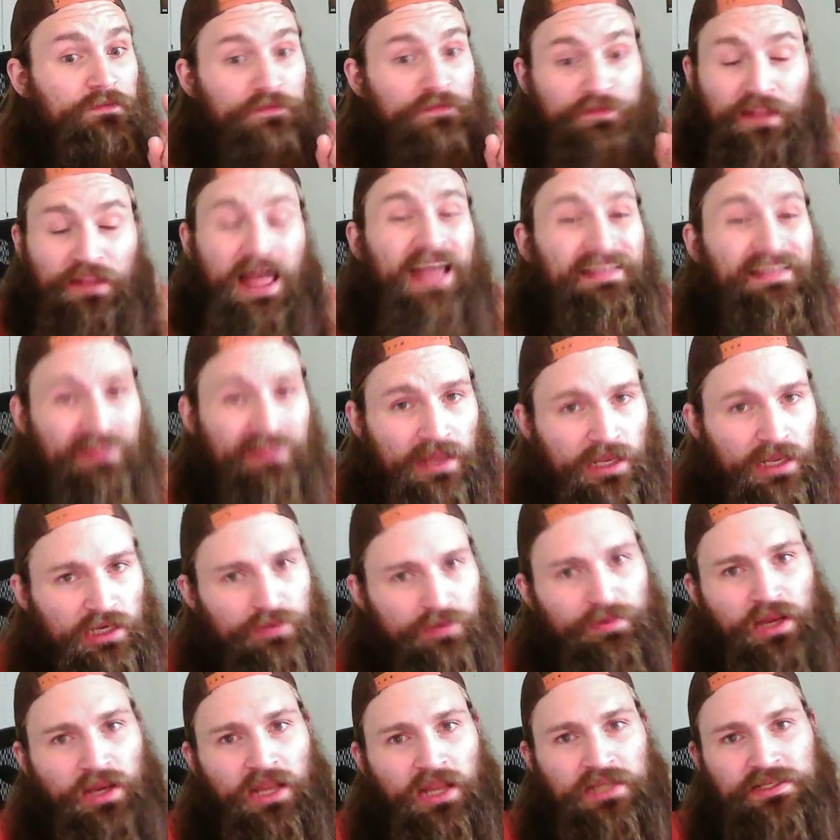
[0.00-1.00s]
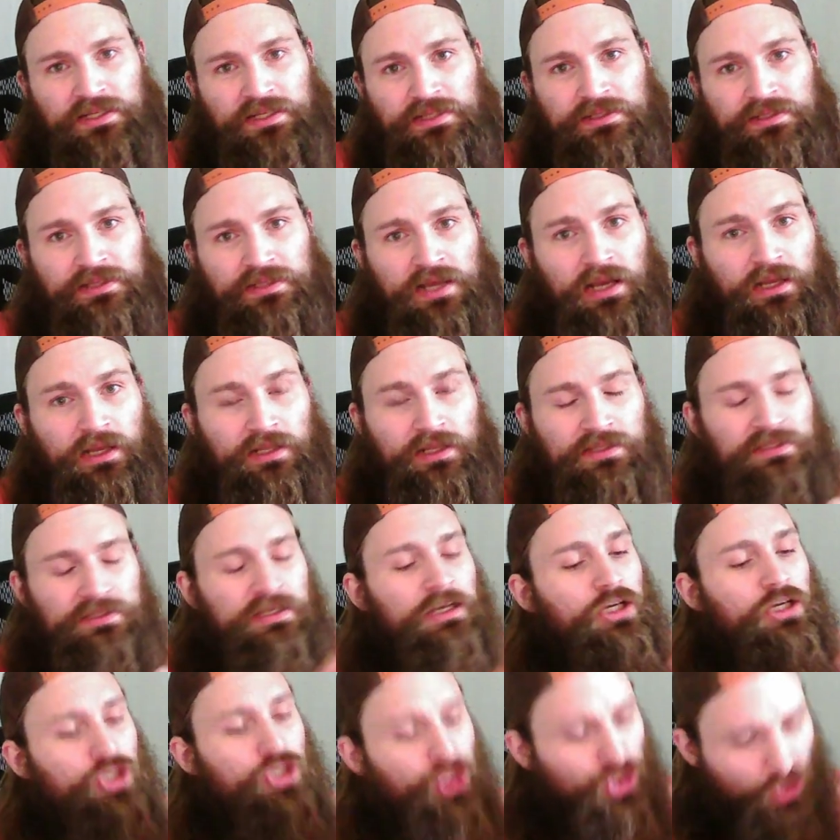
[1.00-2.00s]
Flatlined him in 18 seconds.
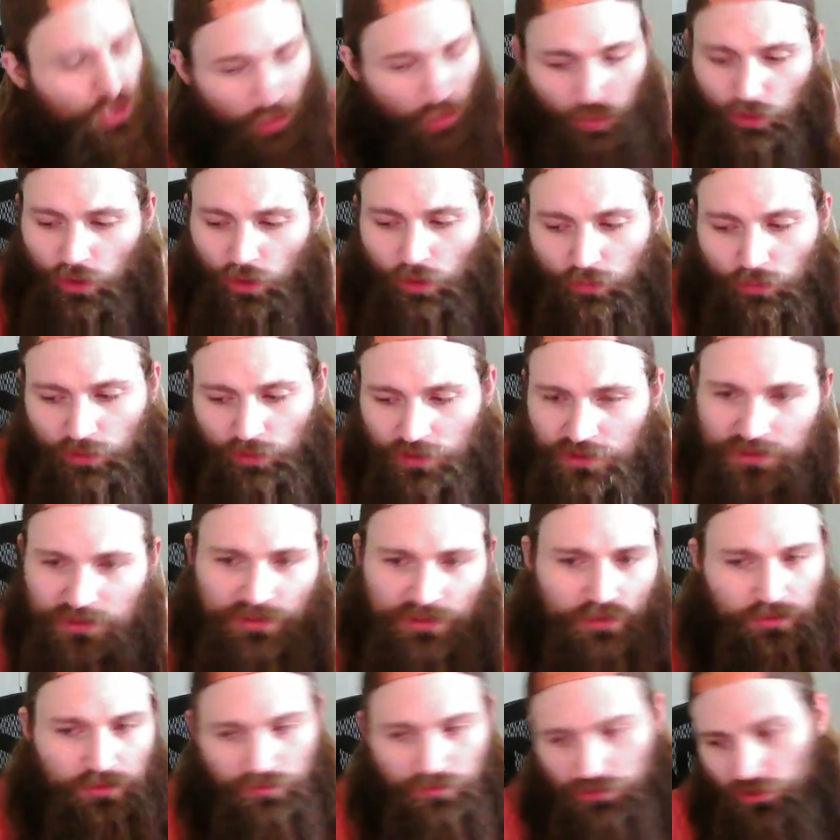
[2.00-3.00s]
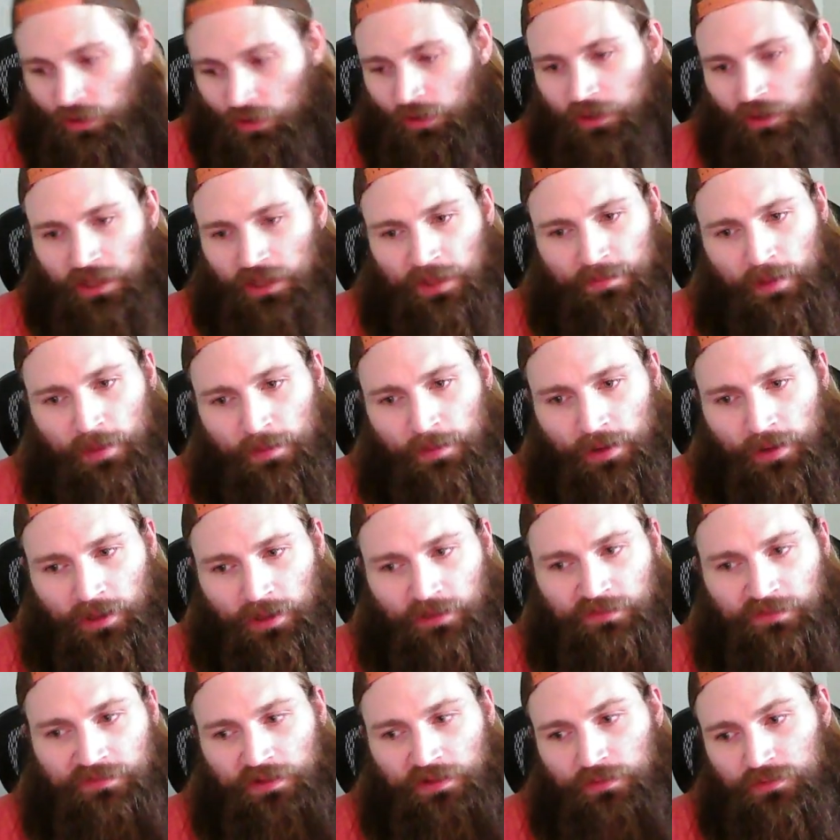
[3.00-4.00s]
Short notice. Sorry, I hit my
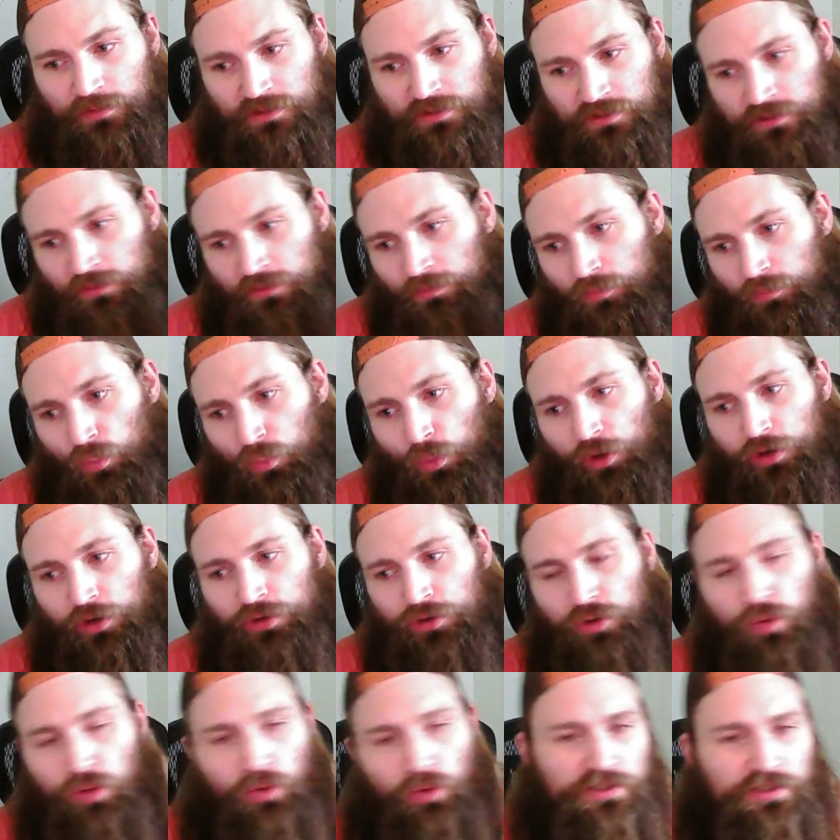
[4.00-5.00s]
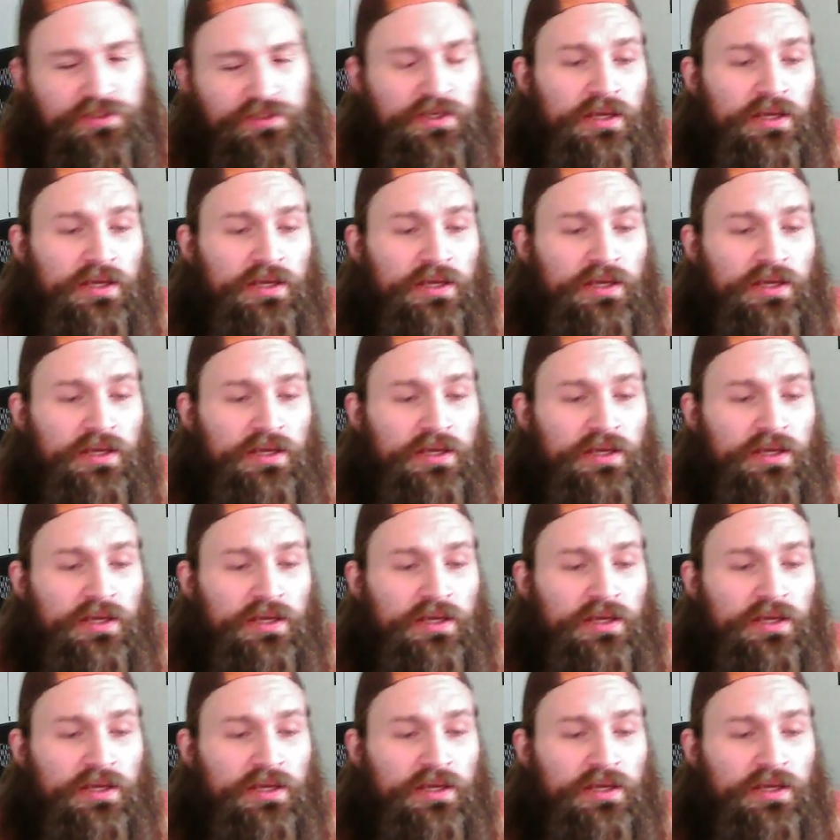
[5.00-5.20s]
mic. That was a weird noise.